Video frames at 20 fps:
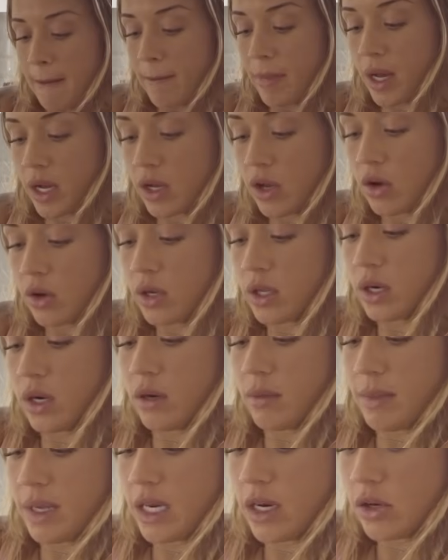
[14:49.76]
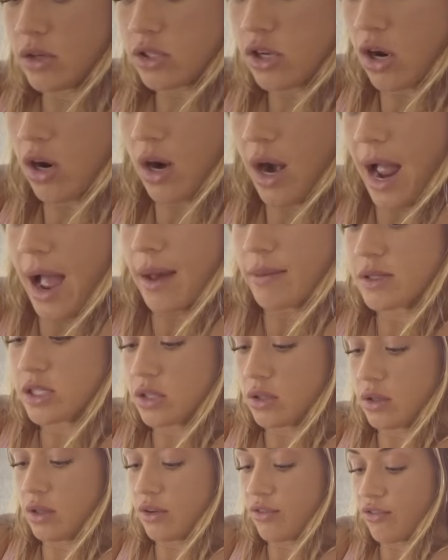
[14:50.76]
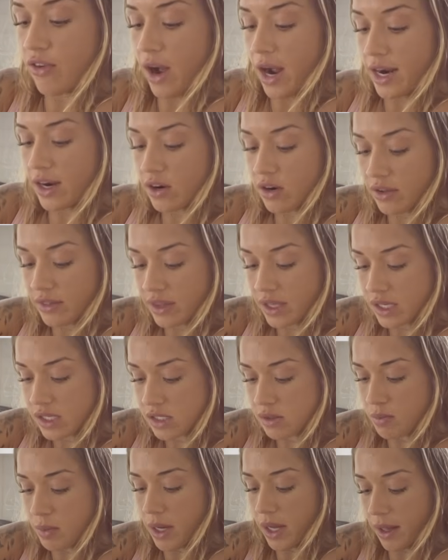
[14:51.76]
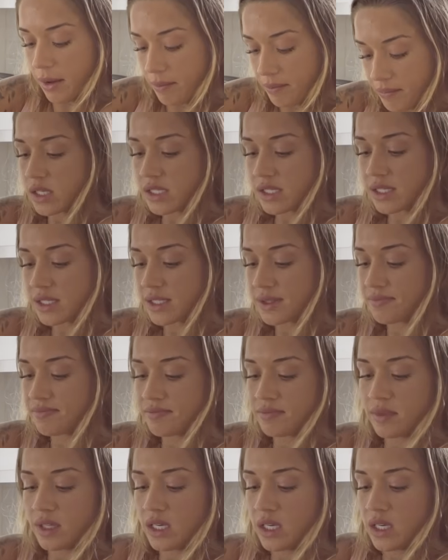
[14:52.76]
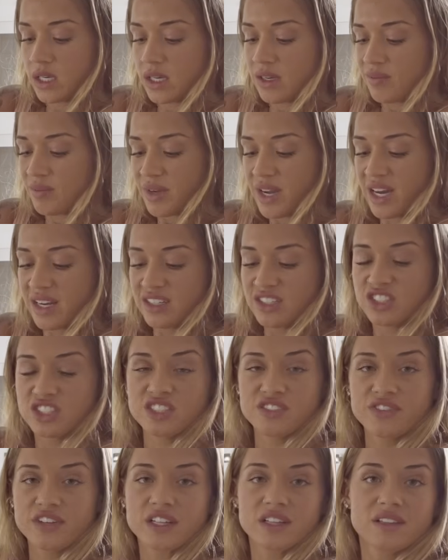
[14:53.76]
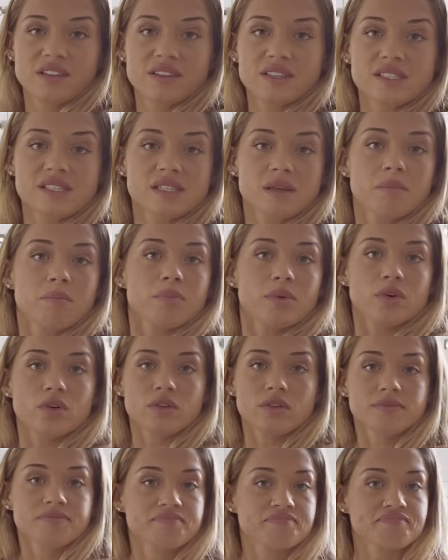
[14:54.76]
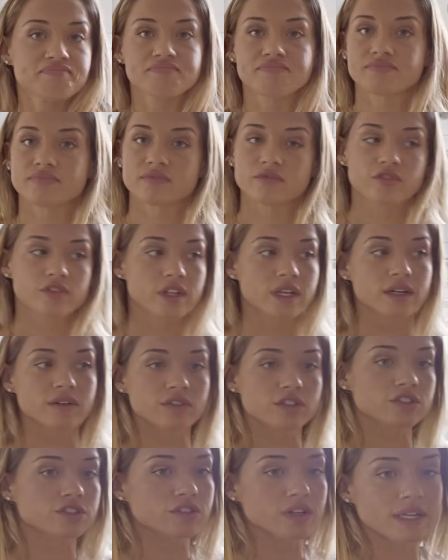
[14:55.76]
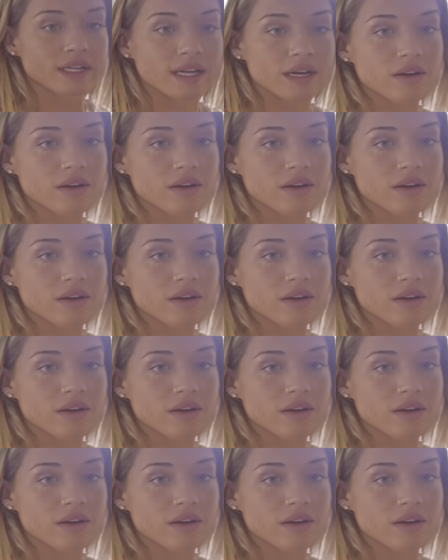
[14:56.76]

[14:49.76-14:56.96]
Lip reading: But coconut aminos are absolutely fire on this, but honestly, kind of just feeling the simple flavors right